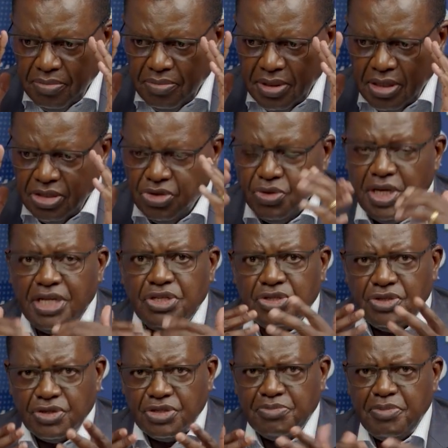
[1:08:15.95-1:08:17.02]

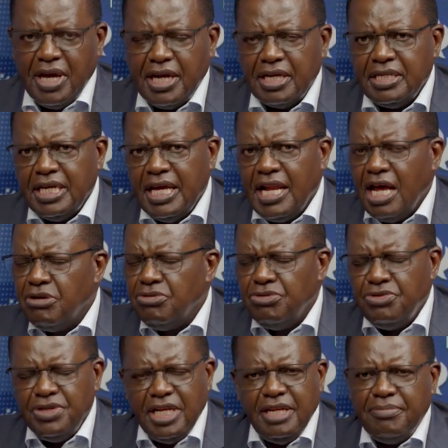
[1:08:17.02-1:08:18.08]
introspect, and I
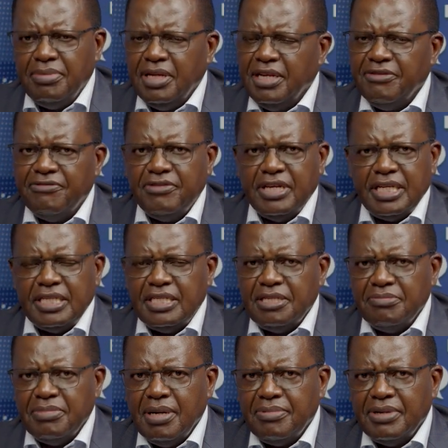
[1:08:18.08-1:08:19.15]
really believe that
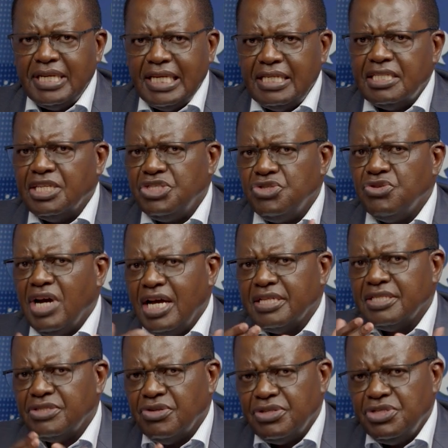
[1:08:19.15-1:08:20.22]
Zimbabwe needs a new
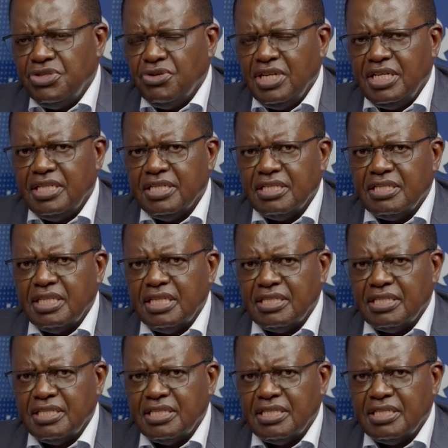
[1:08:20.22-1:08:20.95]
us, but we did this.